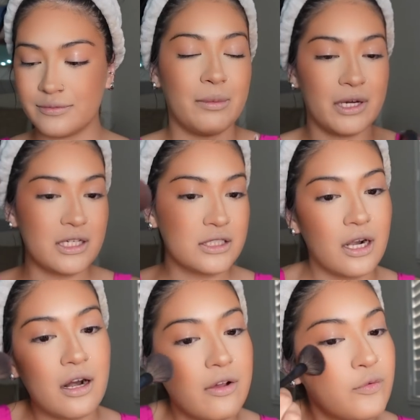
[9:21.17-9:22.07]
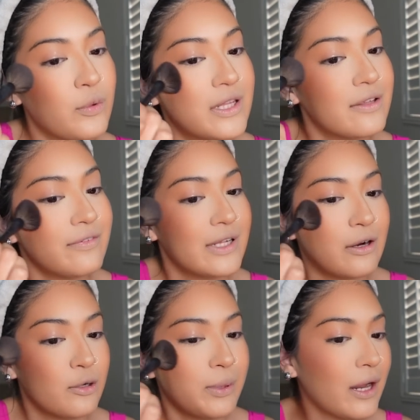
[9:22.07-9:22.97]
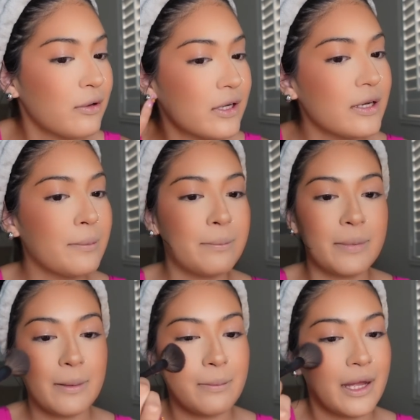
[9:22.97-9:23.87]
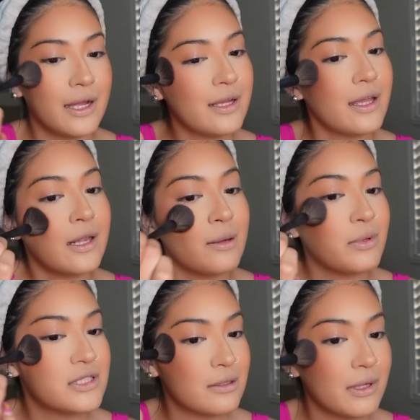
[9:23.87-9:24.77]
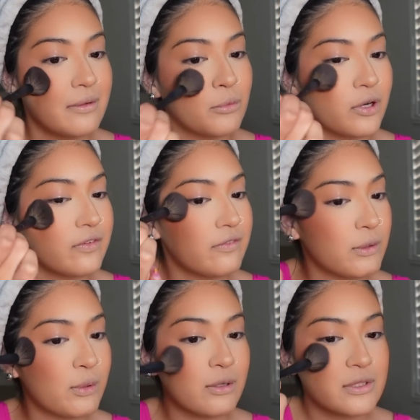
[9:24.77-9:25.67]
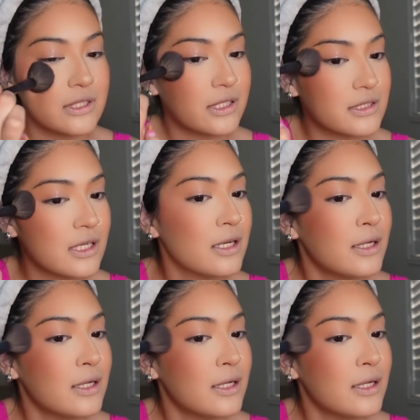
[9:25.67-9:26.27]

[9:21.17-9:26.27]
I'm gonna start off with Flower Power by MAC, and I'm using my Morphe V106